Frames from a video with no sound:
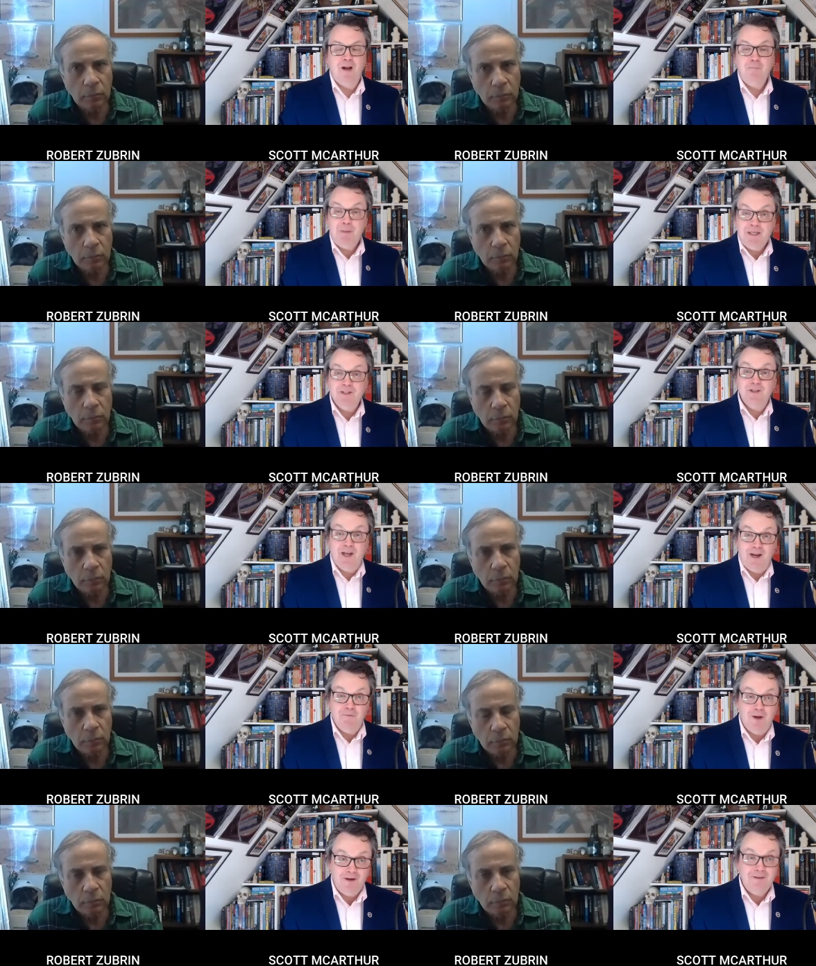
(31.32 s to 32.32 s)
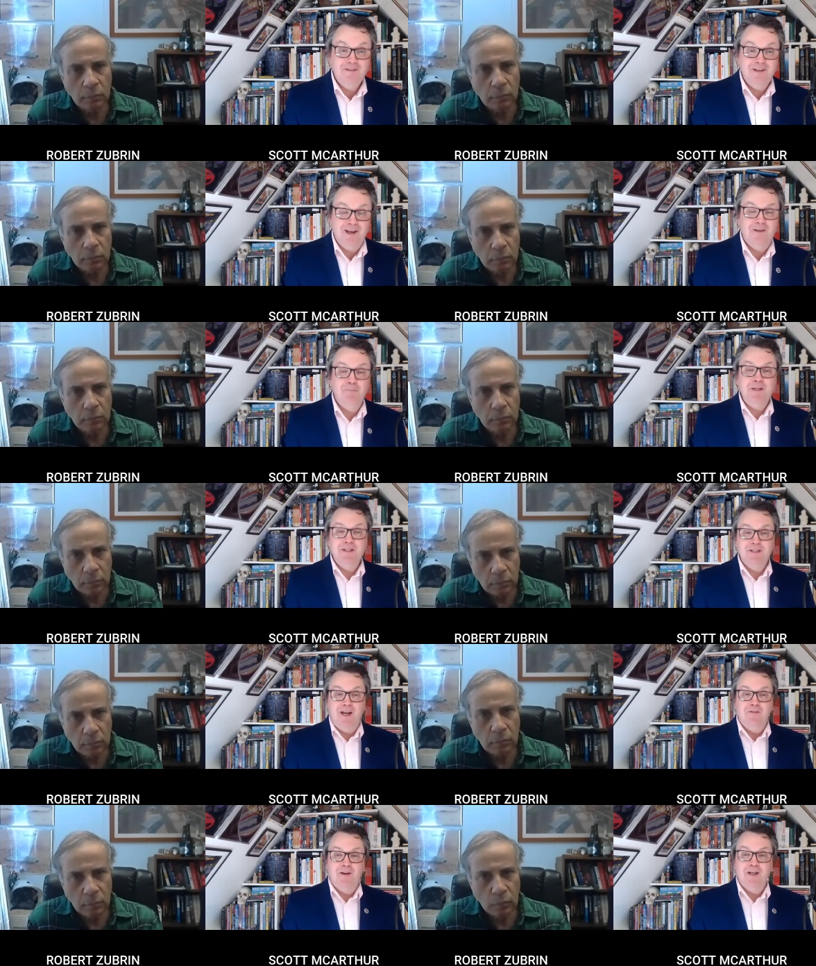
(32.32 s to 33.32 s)
Speaker 1: I've been to Denver. Yeah, I've been to
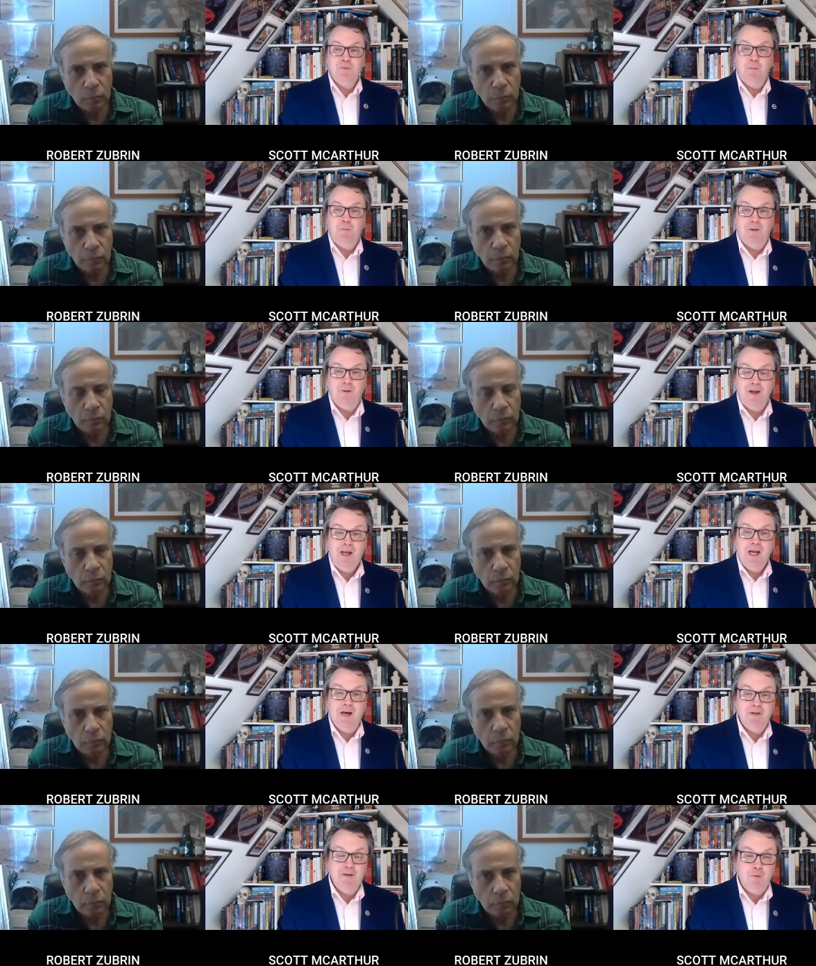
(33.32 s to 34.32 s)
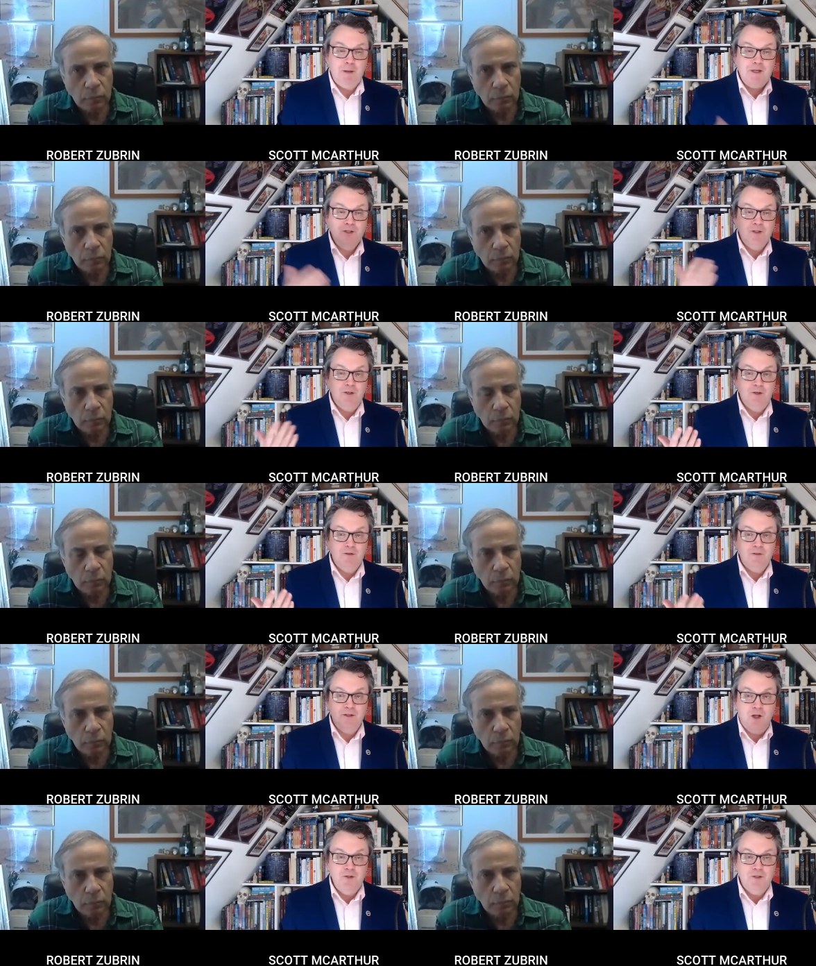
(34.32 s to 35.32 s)
Denver. That's one part of it. Have you ever been to,
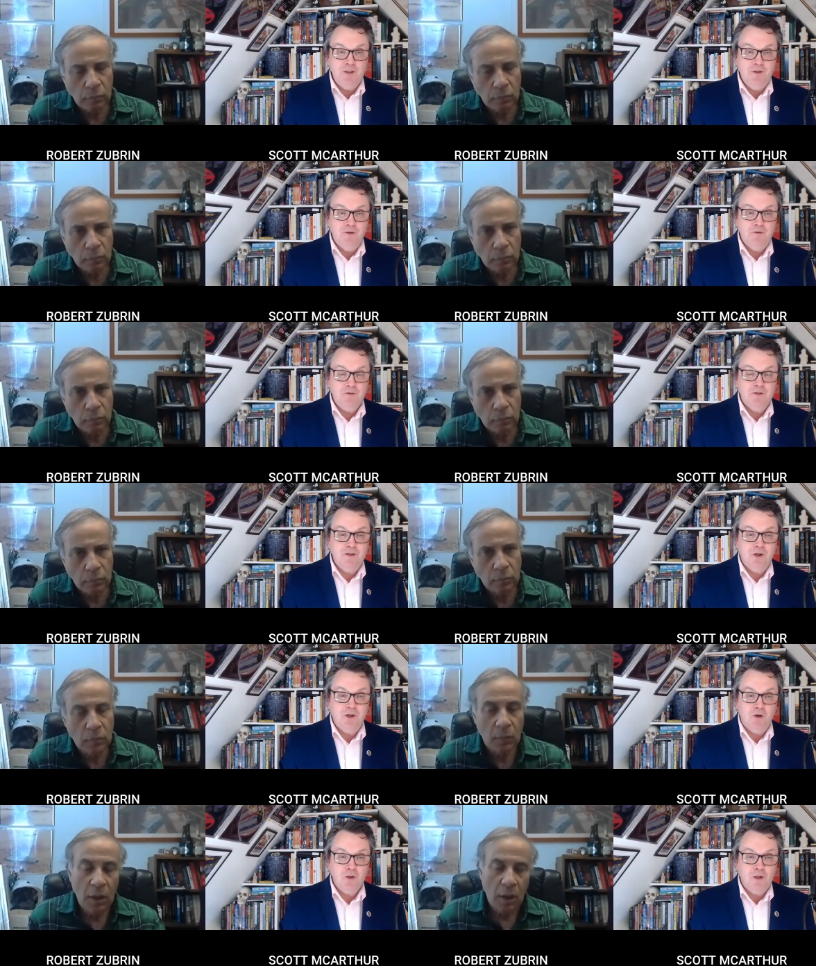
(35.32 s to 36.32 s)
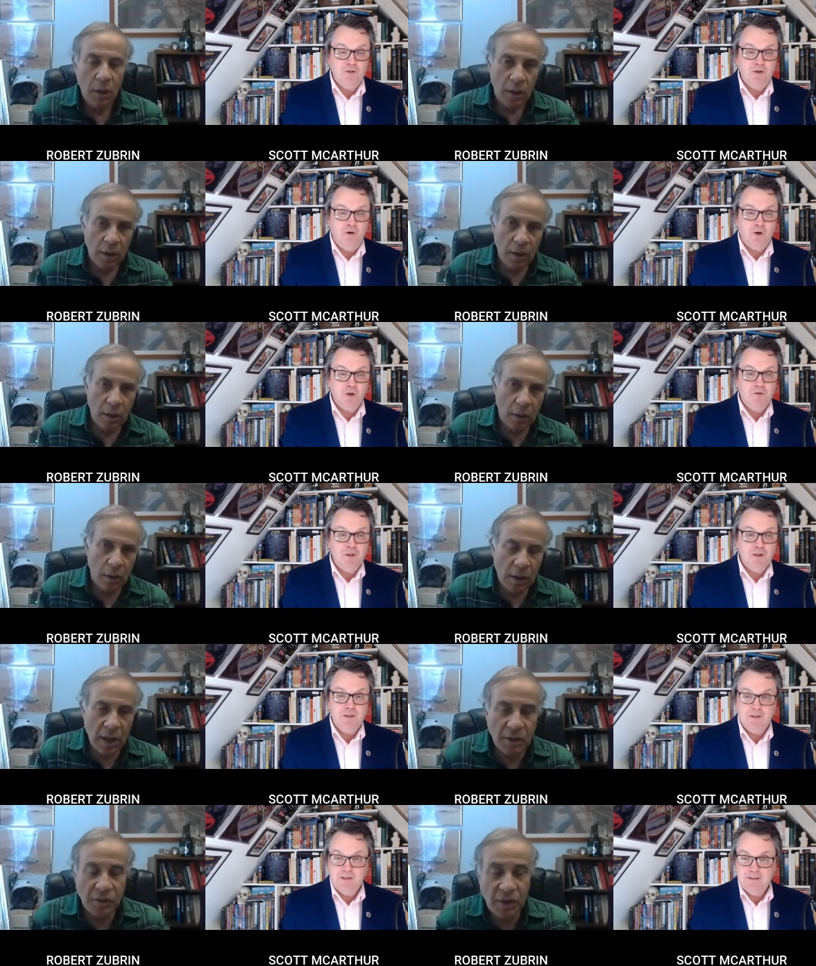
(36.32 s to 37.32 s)
to London or to the Cots or uh, to Oxford?
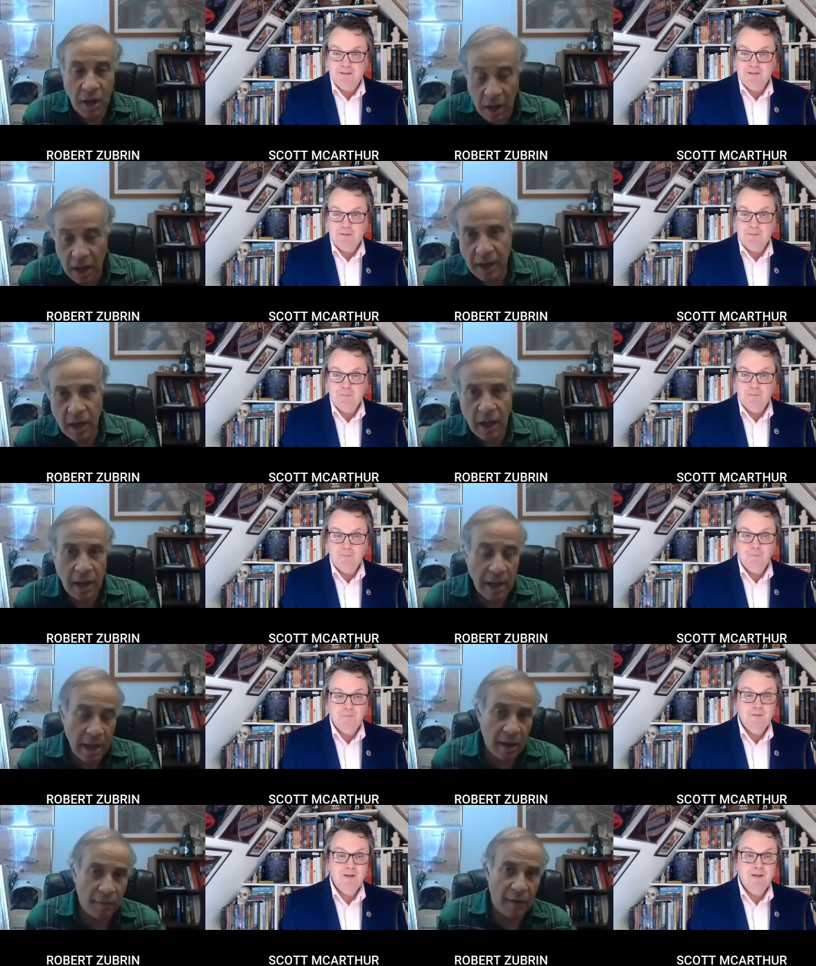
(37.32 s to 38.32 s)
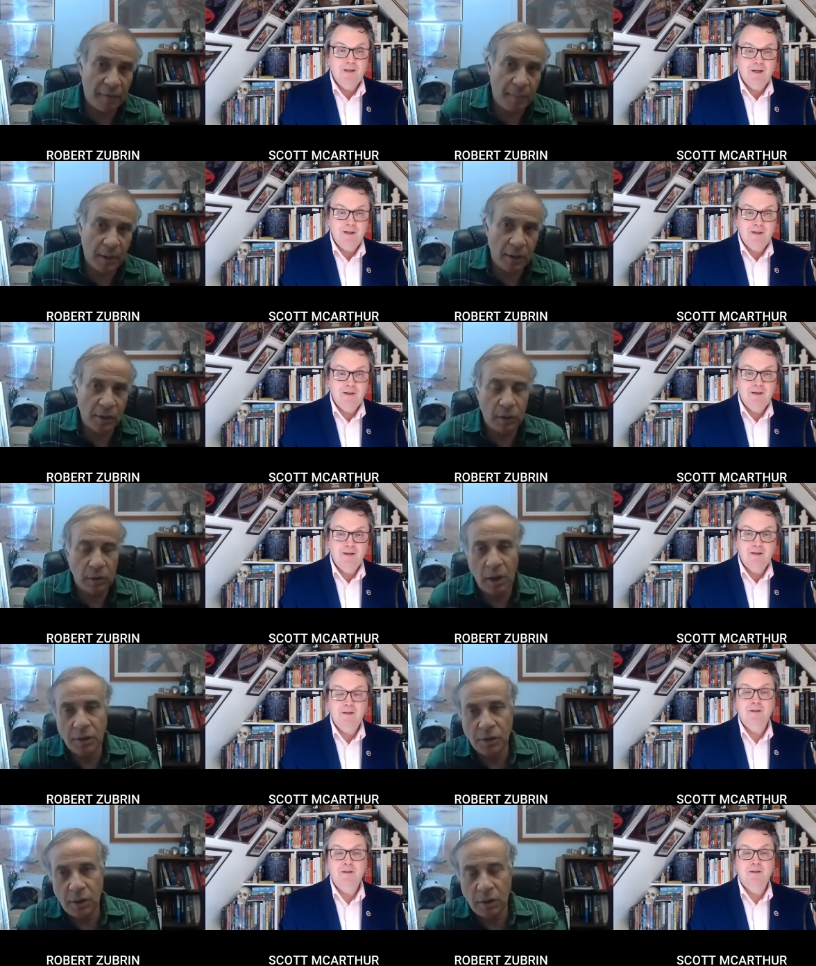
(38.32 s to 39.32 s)
Yes,
Speaker 2: uh, I, I have. I've been to
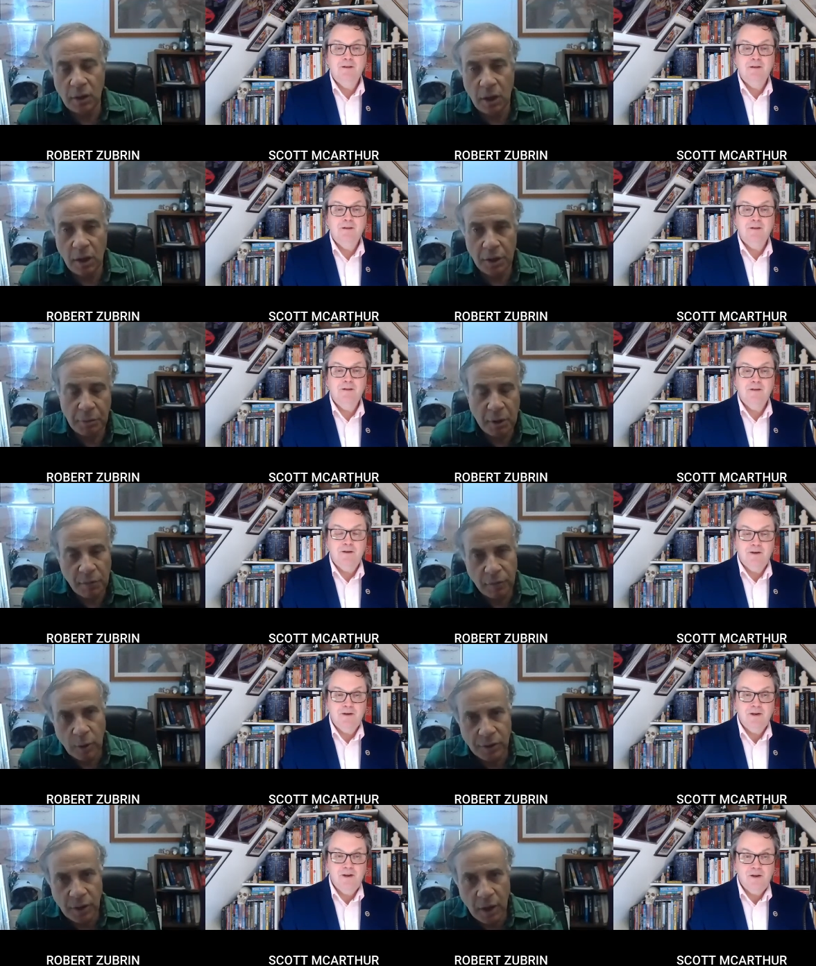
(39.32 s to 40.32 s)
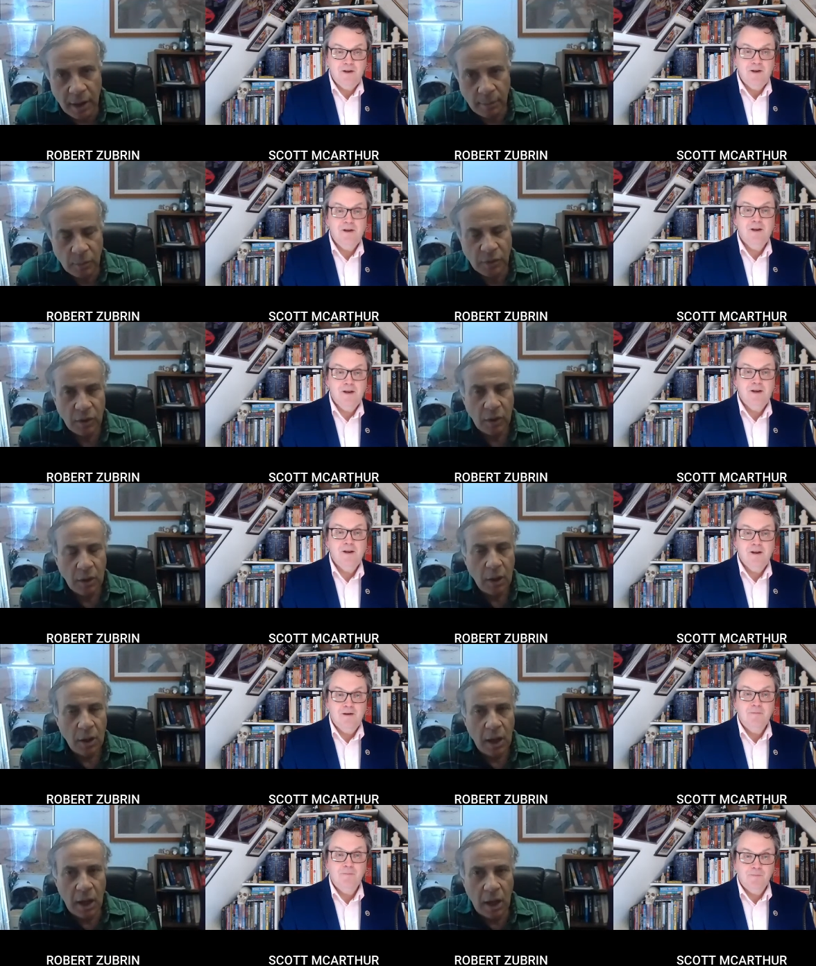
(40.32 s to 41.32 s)
London uh, three or four times.
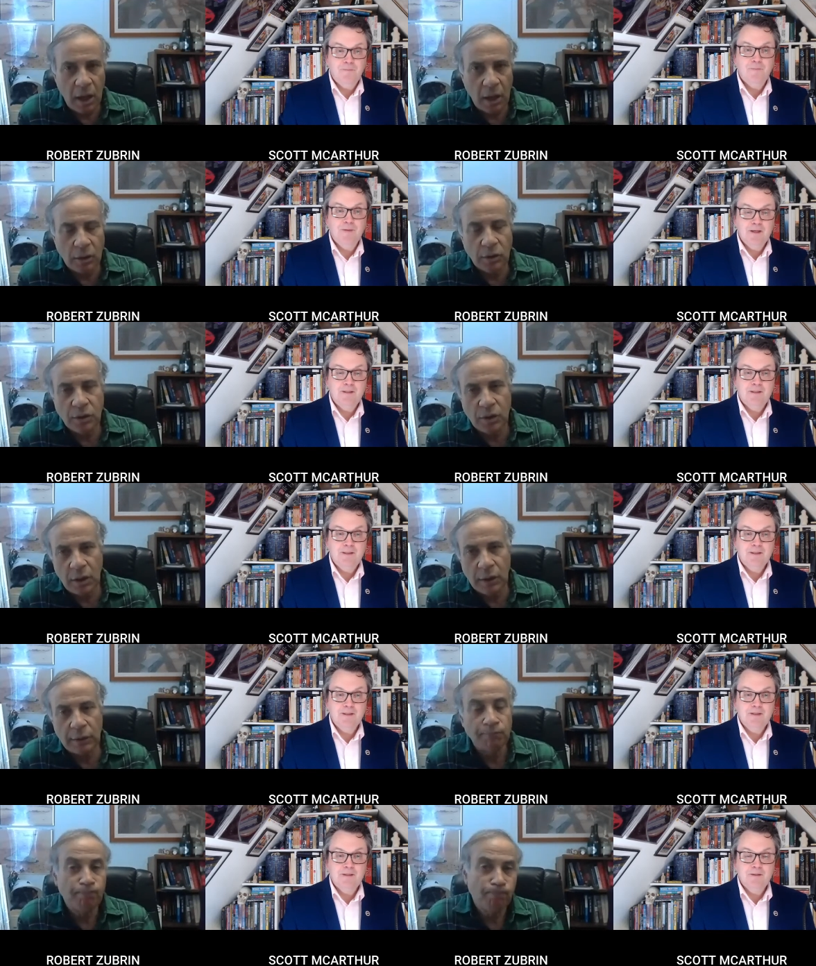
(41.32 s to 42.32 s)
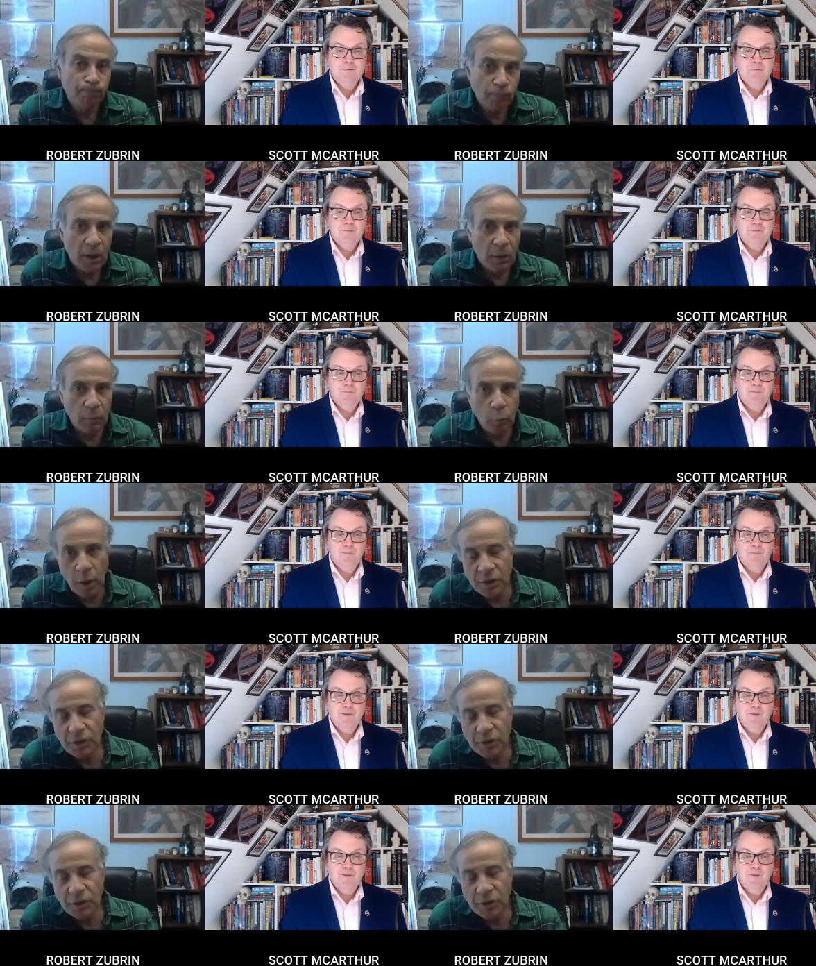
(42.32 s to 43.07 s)
And, uh, and once